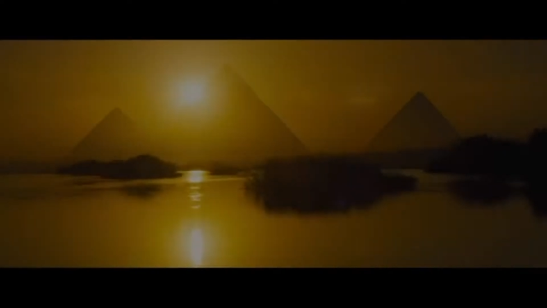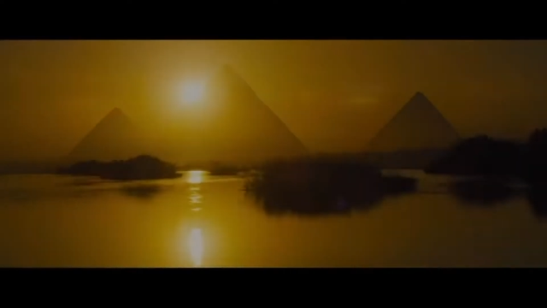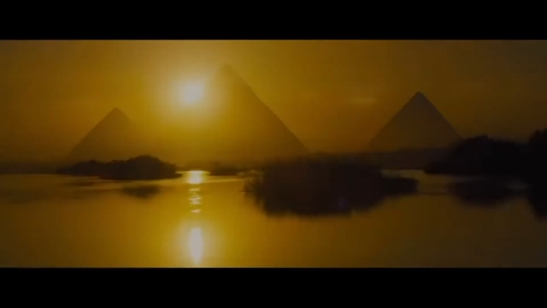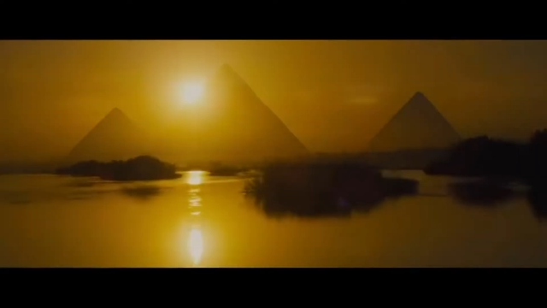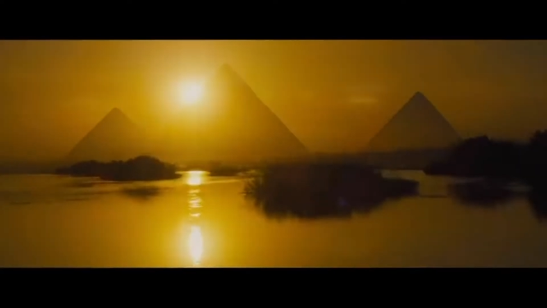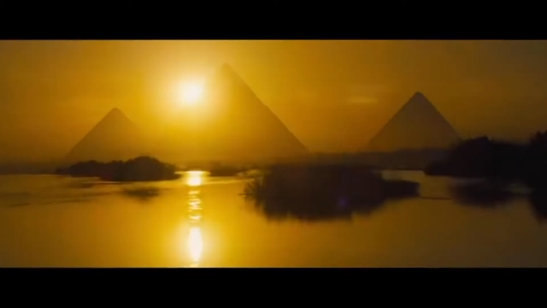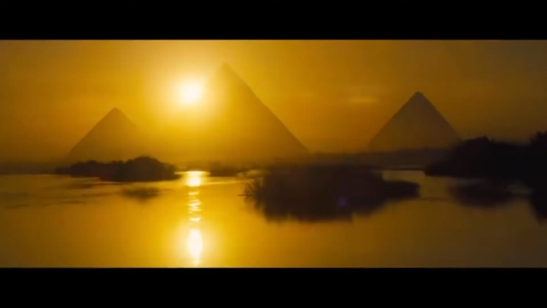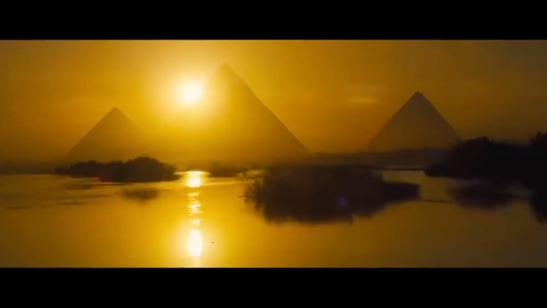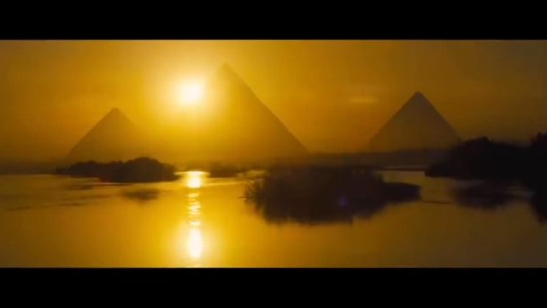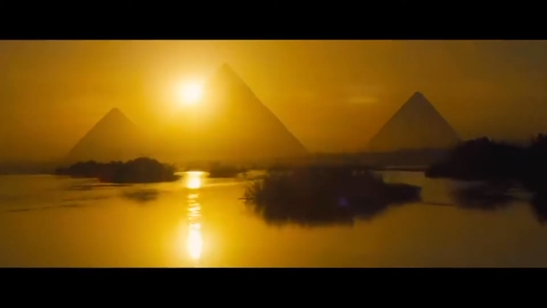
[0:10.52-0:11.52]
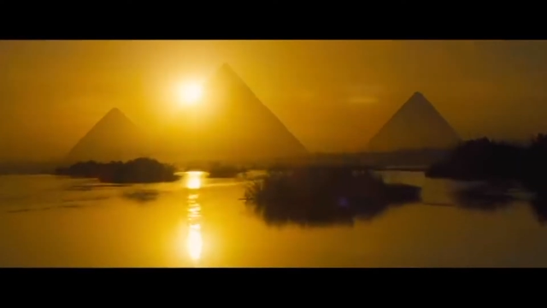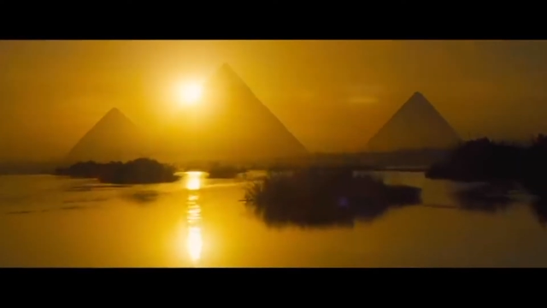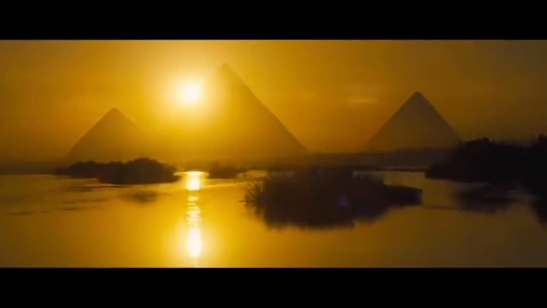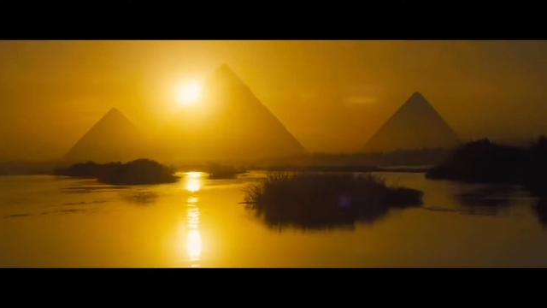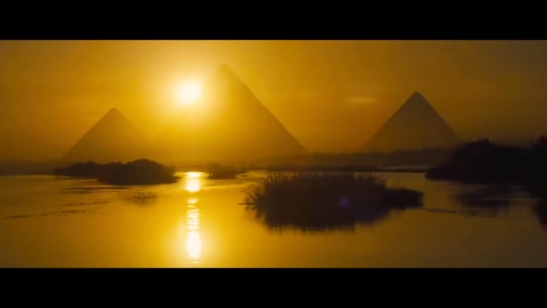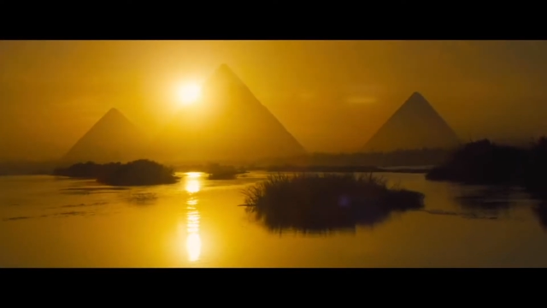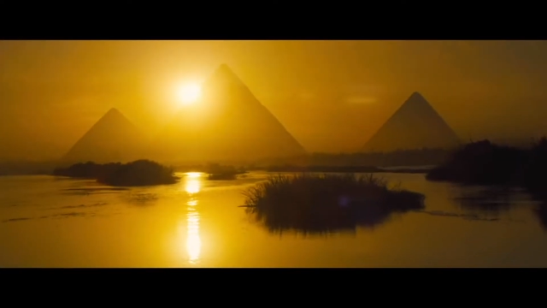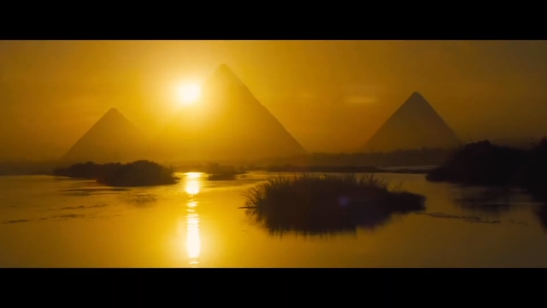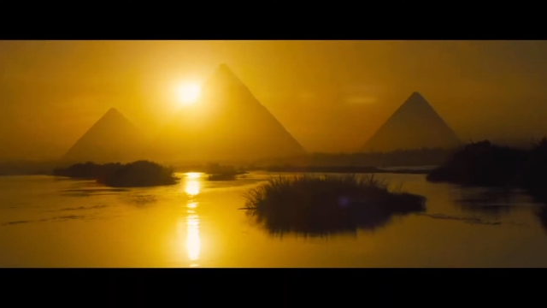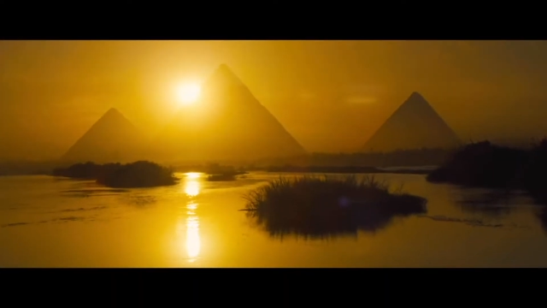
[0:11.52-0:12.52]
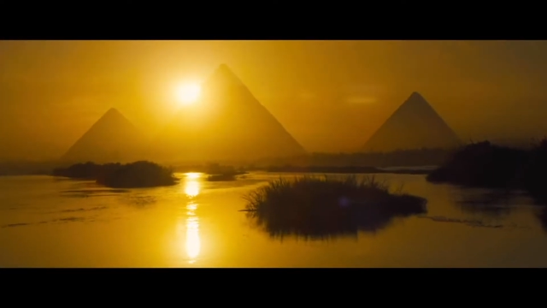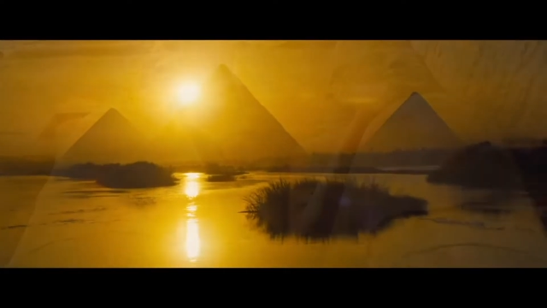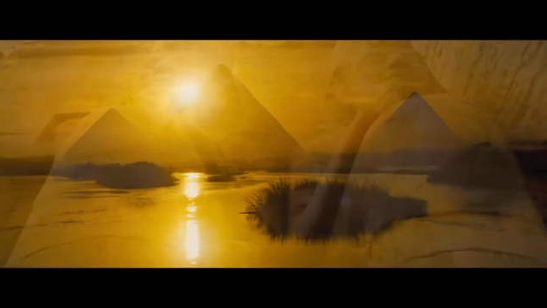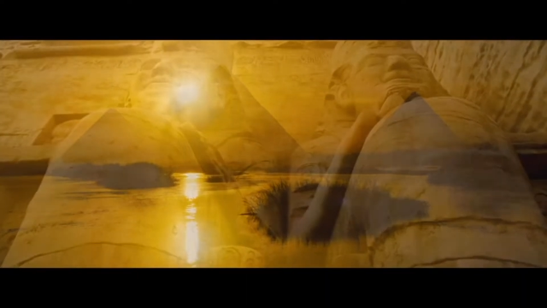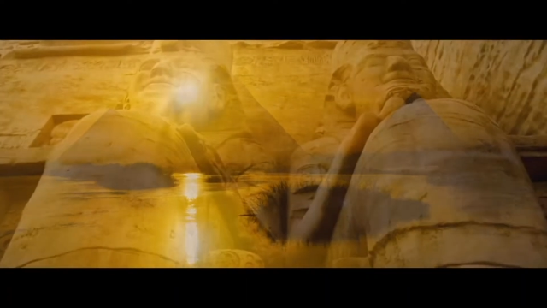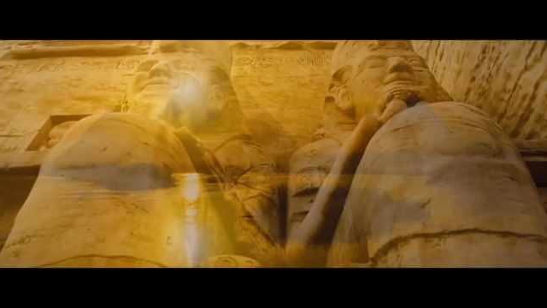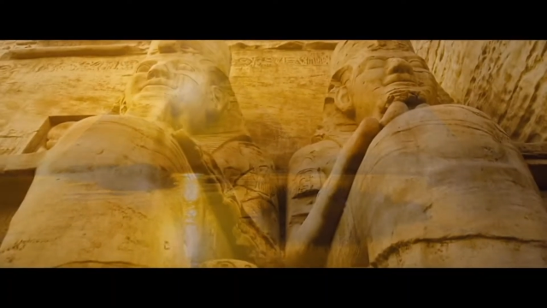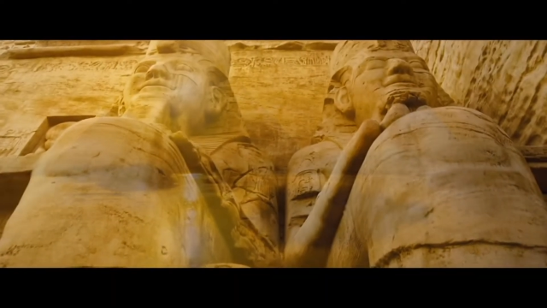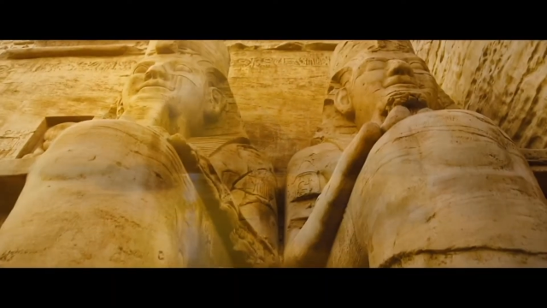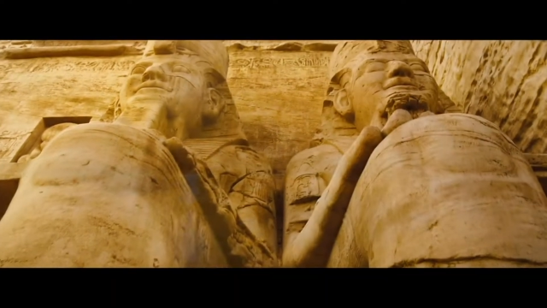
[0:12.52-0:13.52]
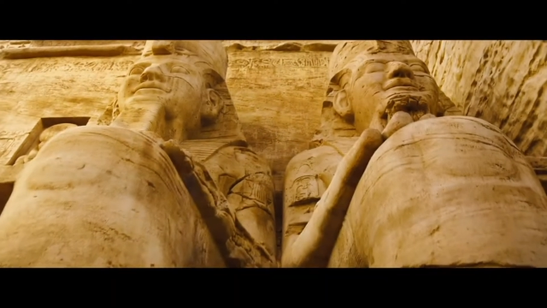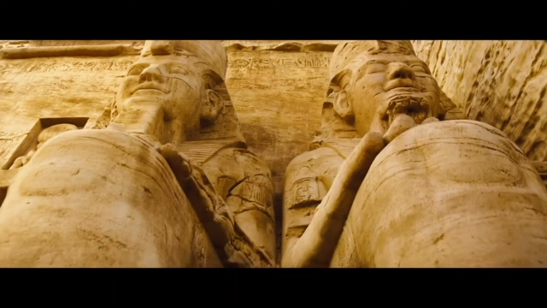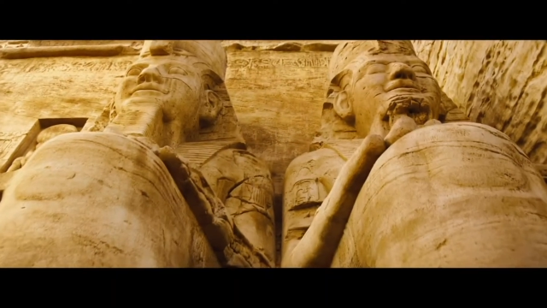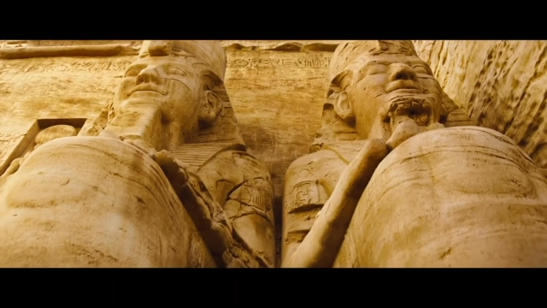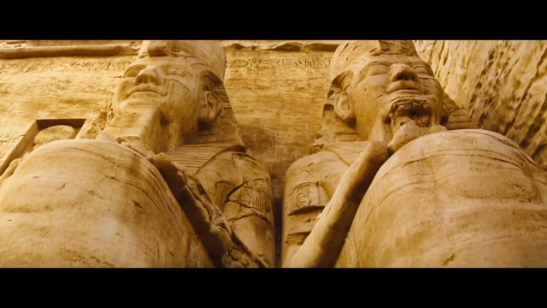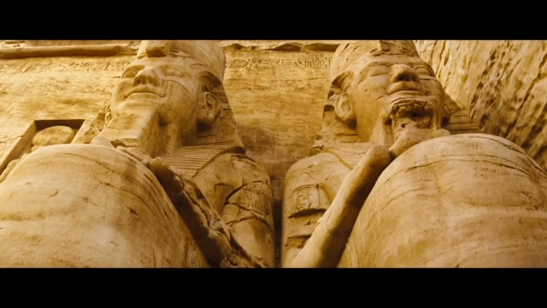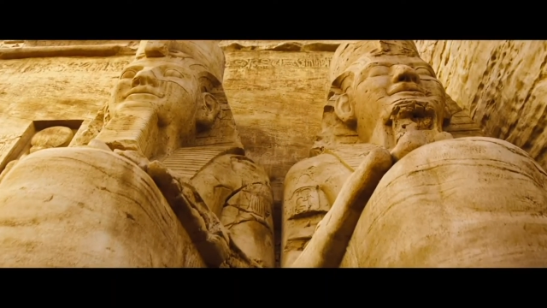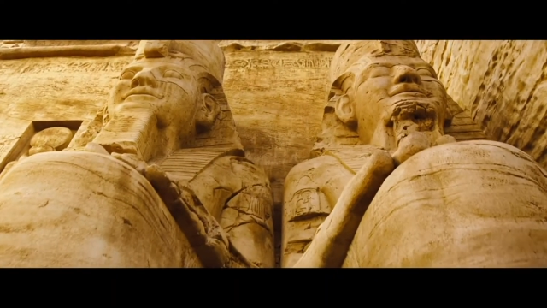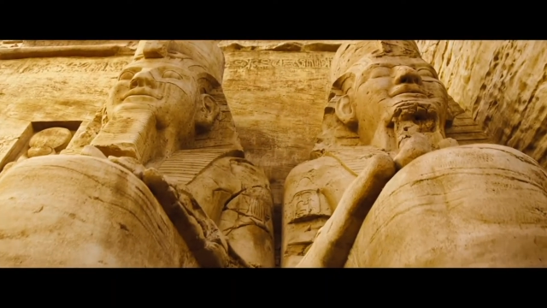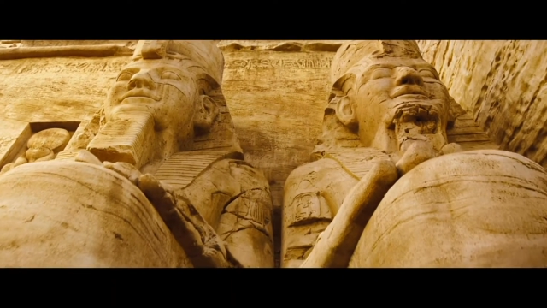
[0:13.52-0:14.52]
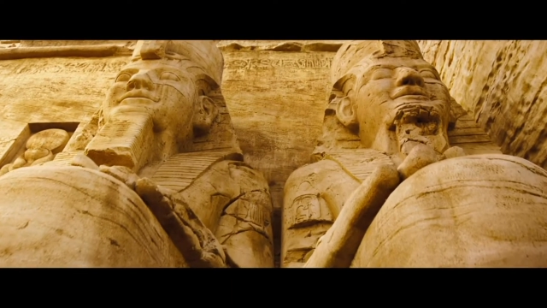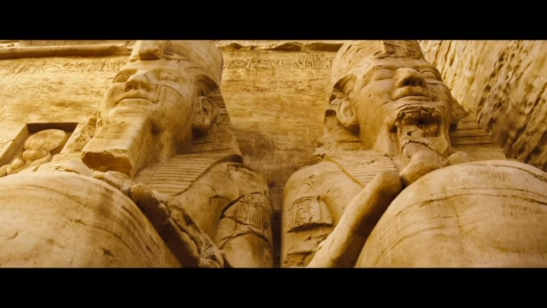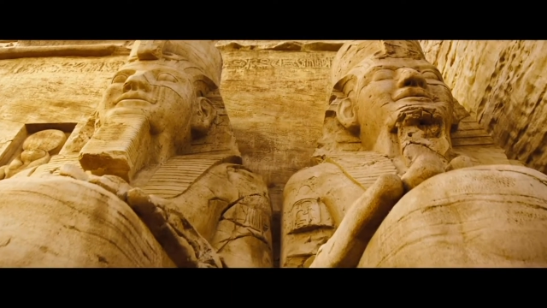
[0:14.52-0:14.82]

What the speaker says: [unreadable: no face in view]